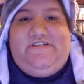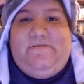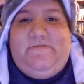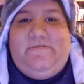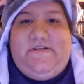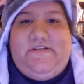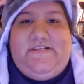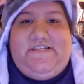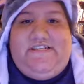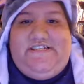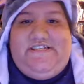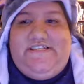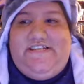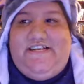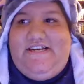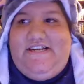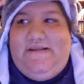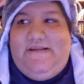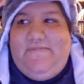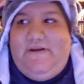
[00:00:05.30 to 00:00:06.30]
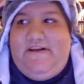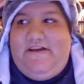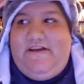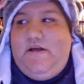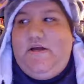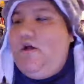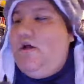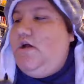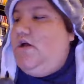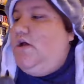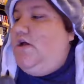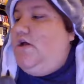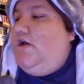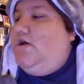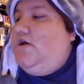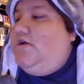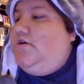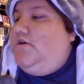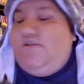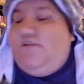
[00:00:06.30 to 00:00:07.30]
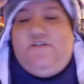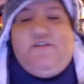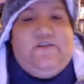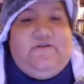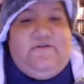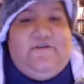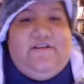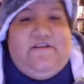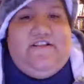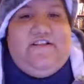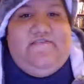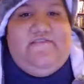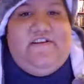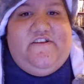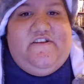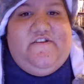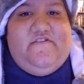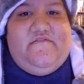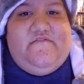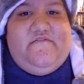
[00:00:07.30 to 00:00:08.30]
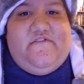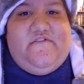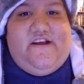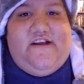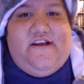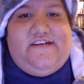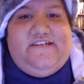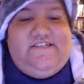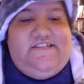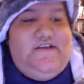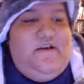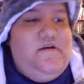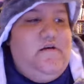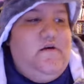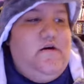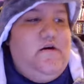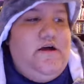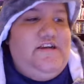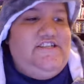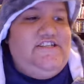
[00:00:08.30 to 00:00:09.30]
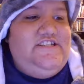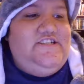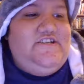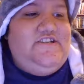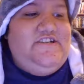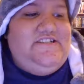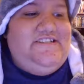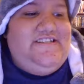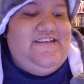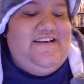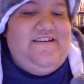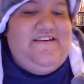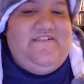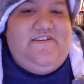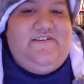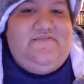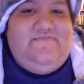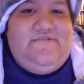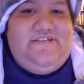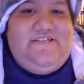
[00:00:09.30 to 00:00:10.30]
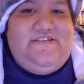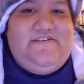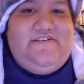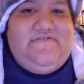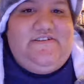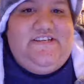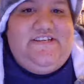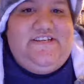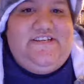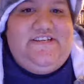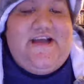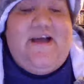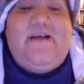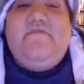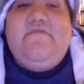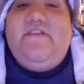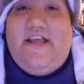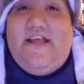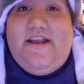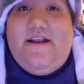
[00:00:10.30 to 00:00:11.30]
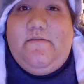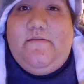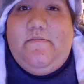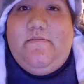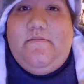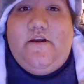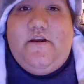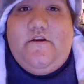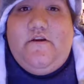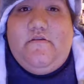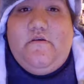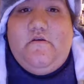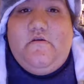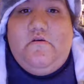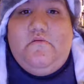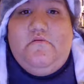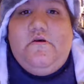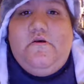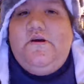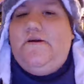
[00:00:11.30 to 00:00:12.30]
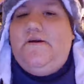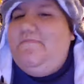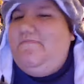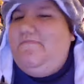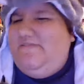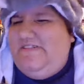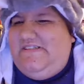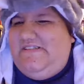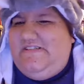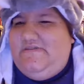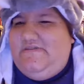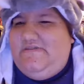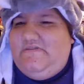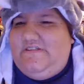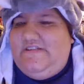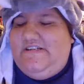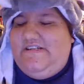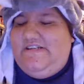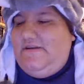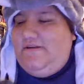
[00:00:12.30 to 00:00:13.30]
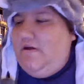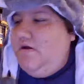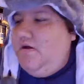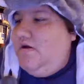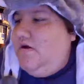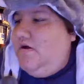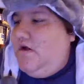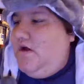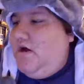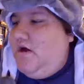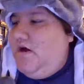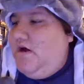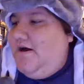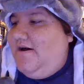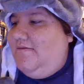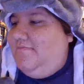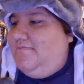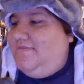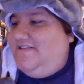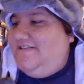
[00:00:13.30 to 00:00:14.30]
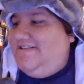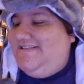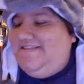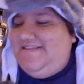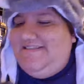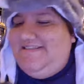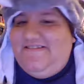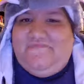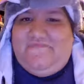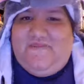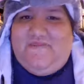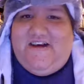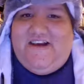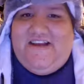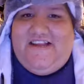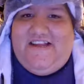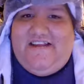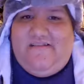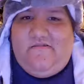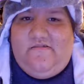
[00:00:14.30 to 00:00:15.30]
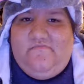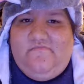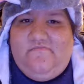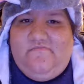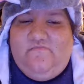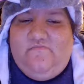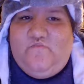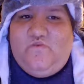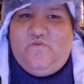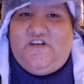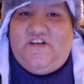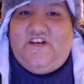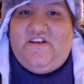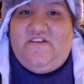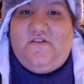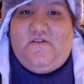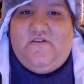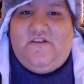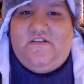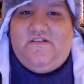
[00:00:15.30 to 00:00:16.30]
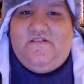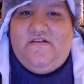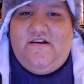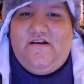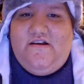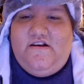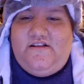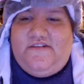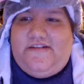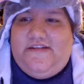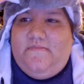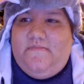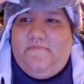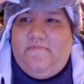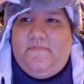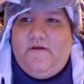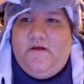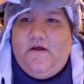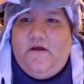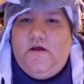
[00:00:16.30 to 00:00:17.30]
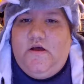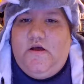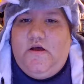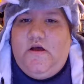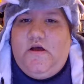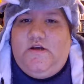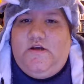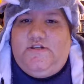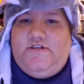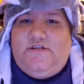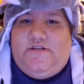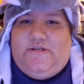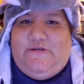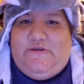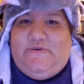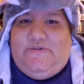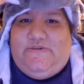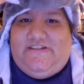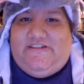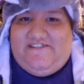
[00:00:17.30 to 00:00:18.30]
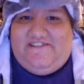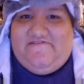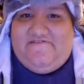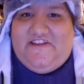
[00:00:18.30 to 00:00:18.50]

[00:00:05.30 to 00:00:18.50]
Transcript: in 1990 back to do another video for you guys. As you can tell, I'm still sick. Getting better though, still sick. Um, this is my 100th attempt to do this